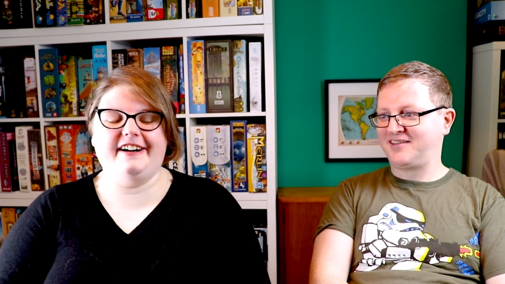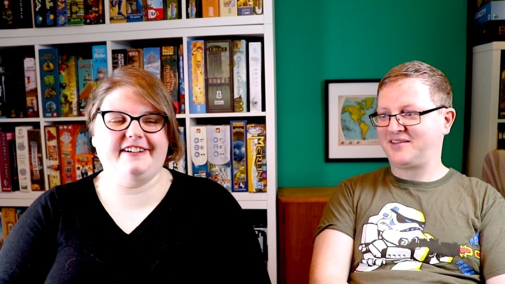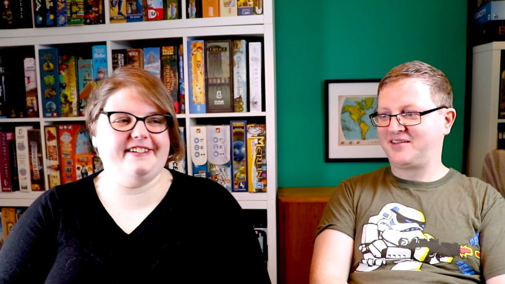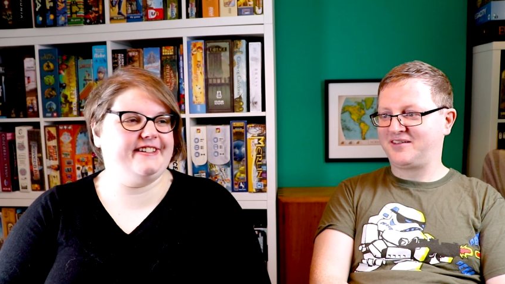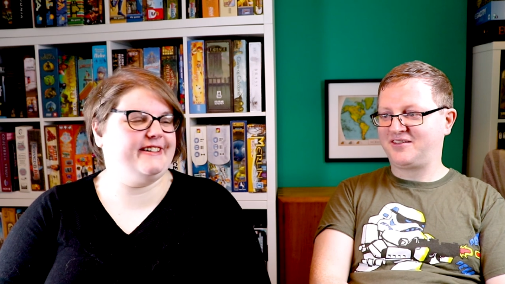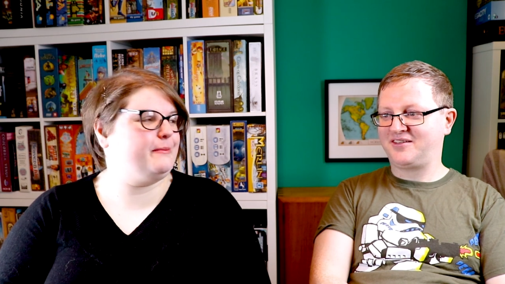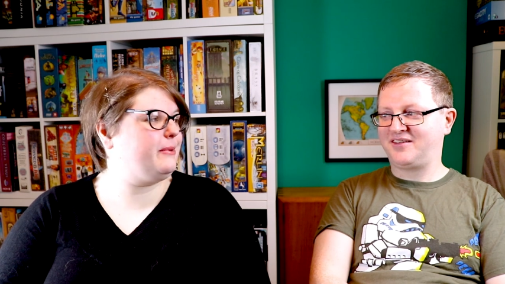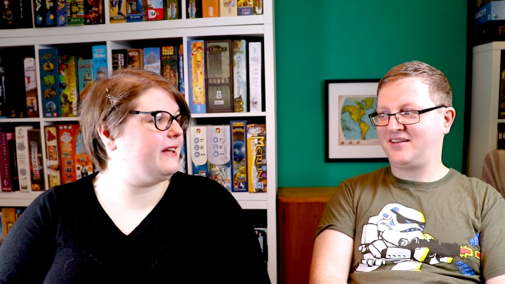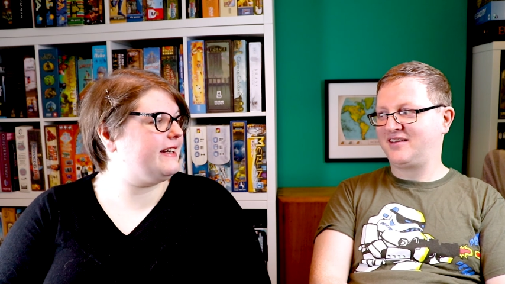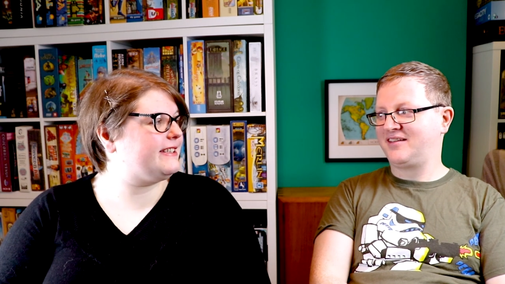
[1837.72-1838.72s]
Speaker 1: Uh, but
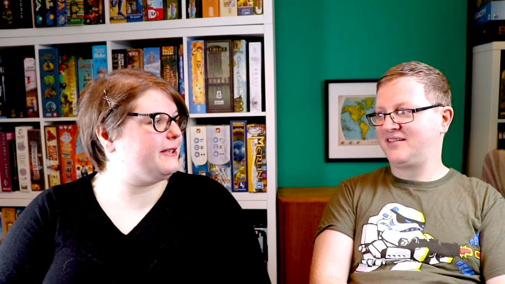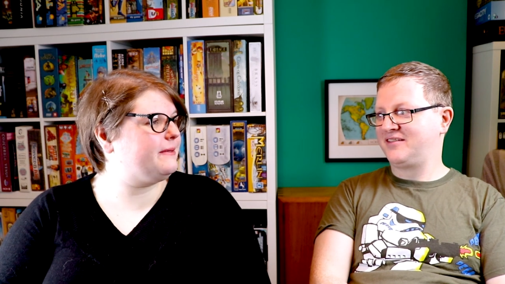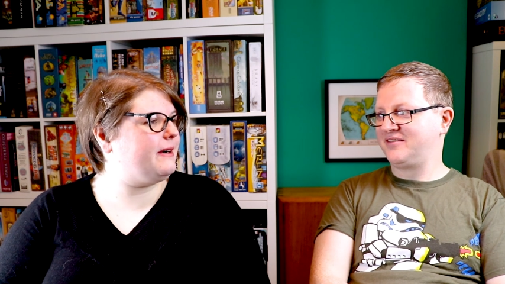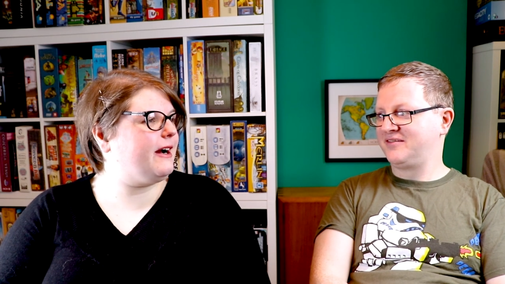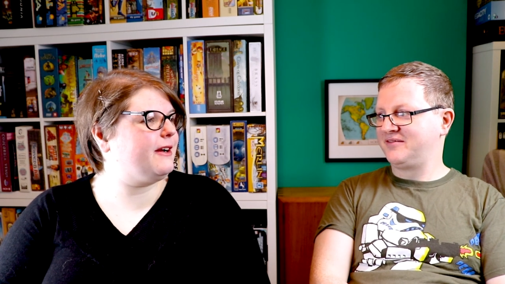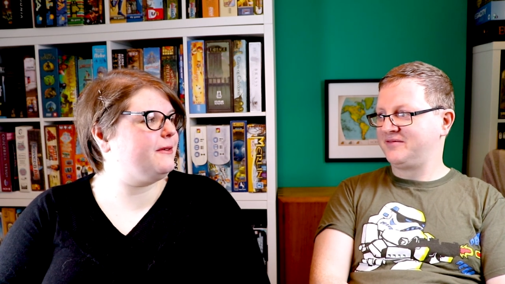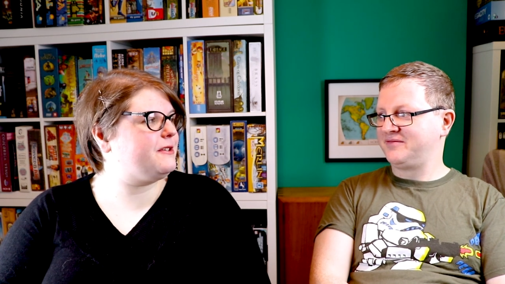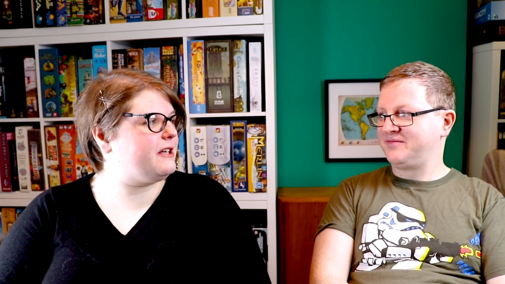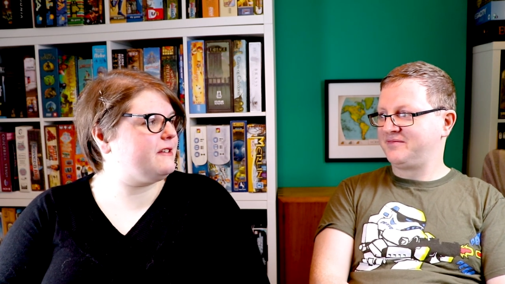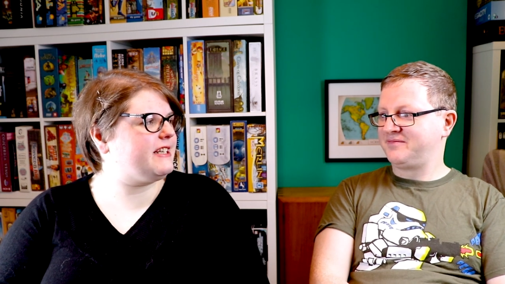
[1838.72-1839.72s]
like, so are you
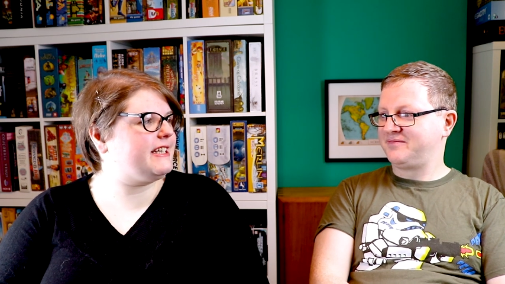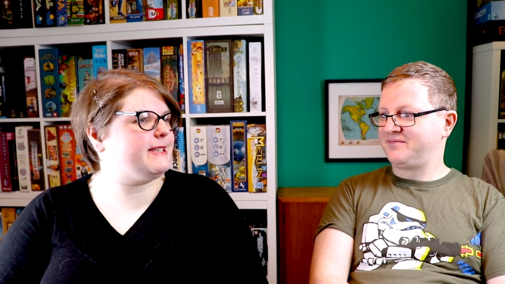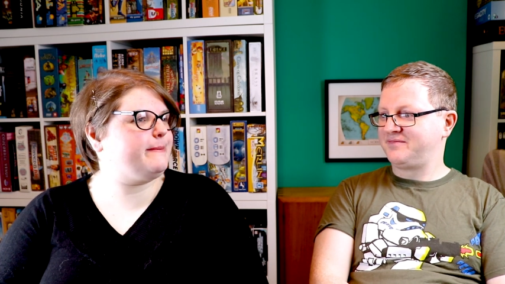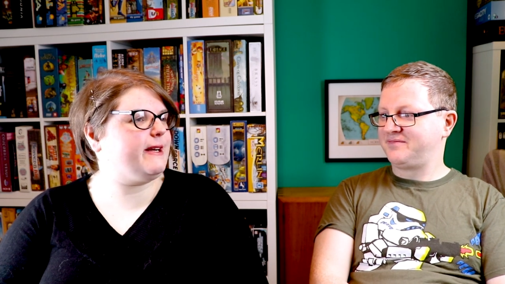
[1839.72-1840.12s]
choosing this